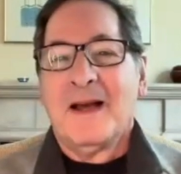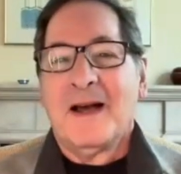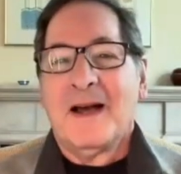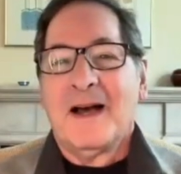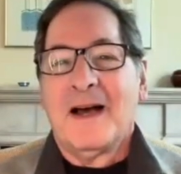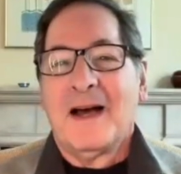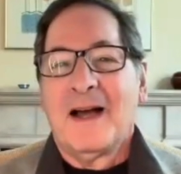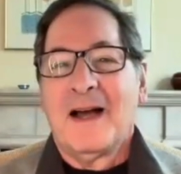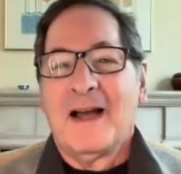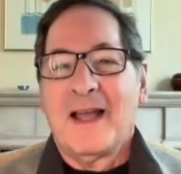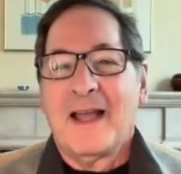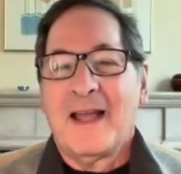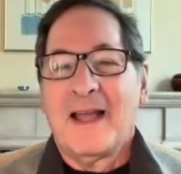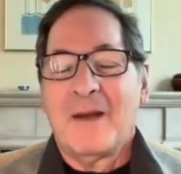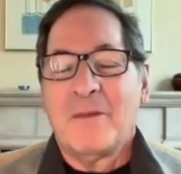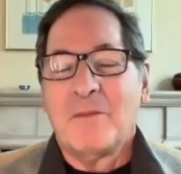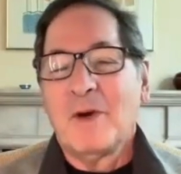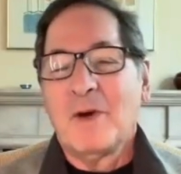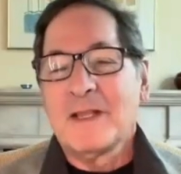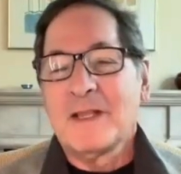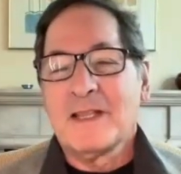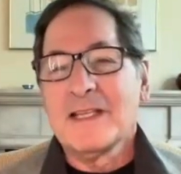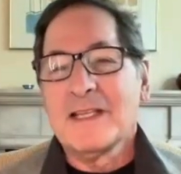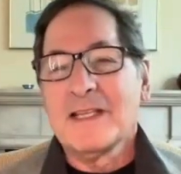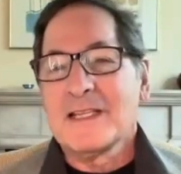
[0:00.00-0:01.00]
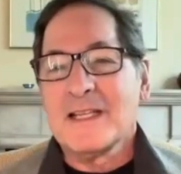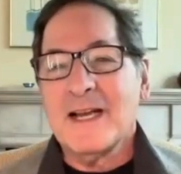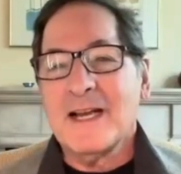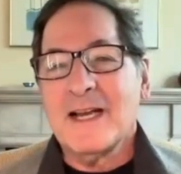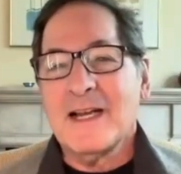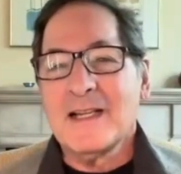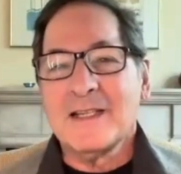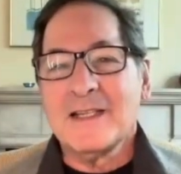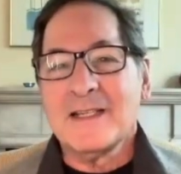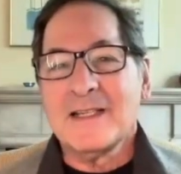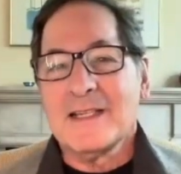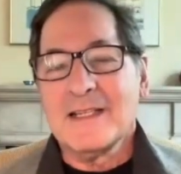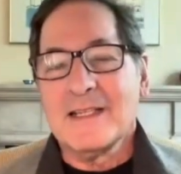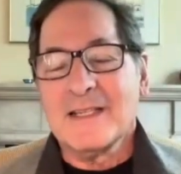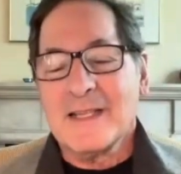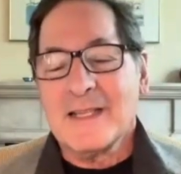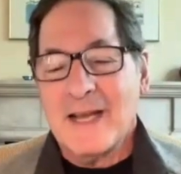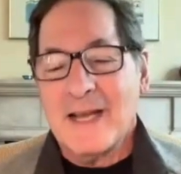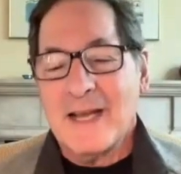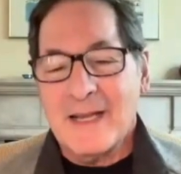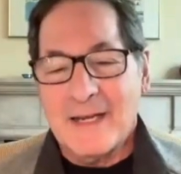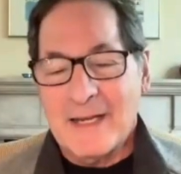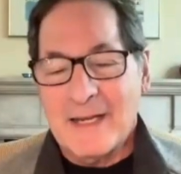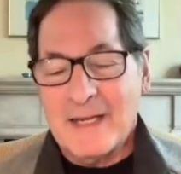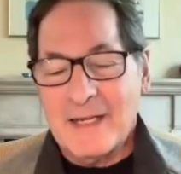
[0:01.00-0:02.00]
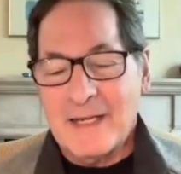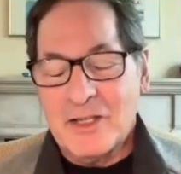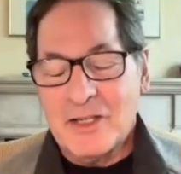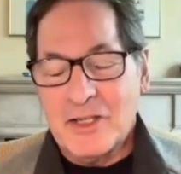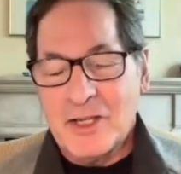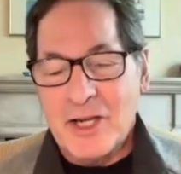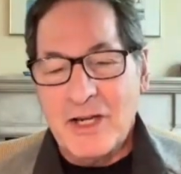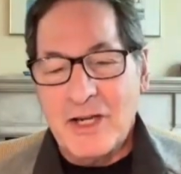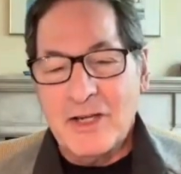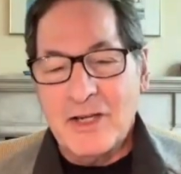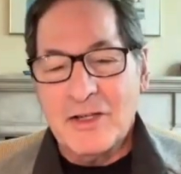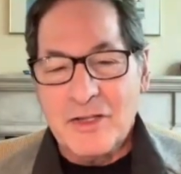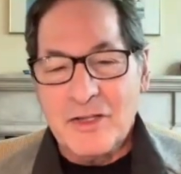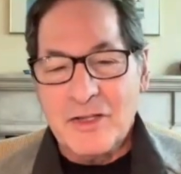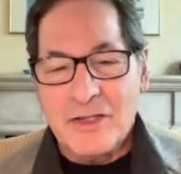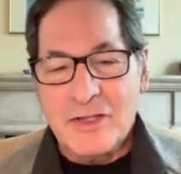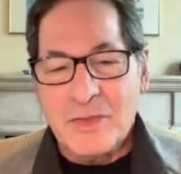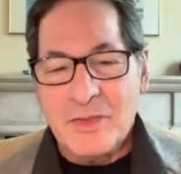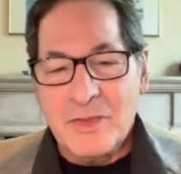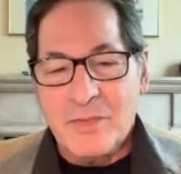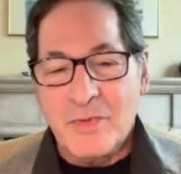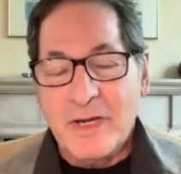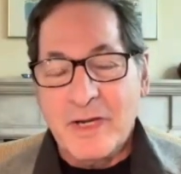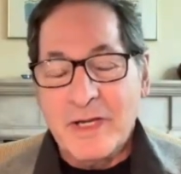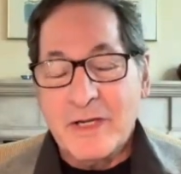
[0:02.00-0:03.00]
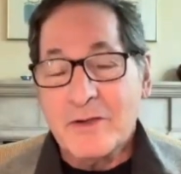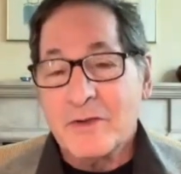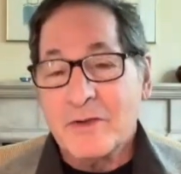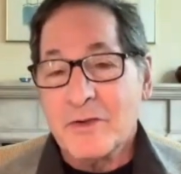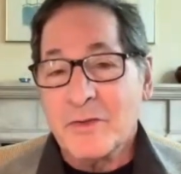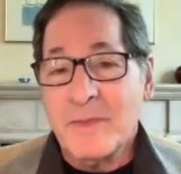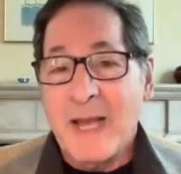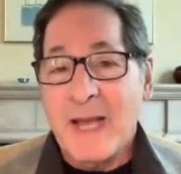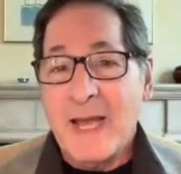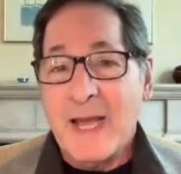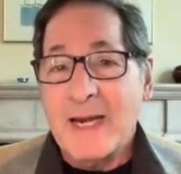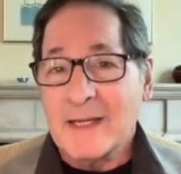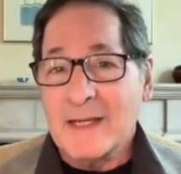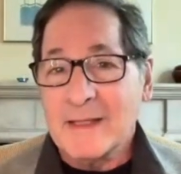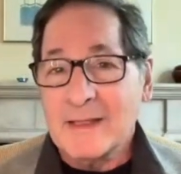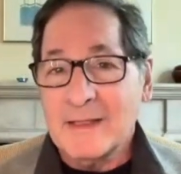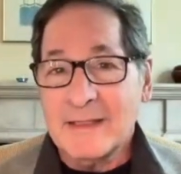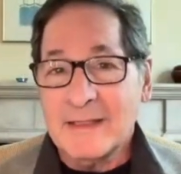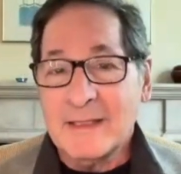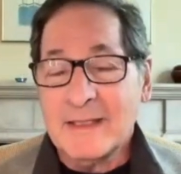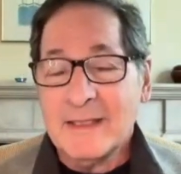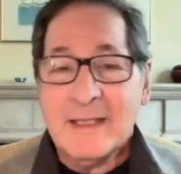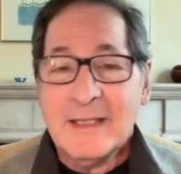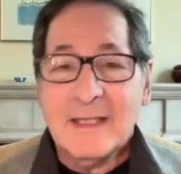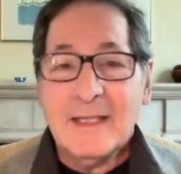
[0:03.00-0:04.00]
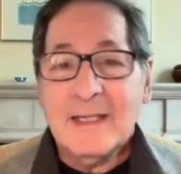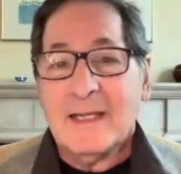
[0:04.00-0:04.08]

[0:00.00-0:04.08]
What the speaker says: And what this does is that it changes the brain dramatically.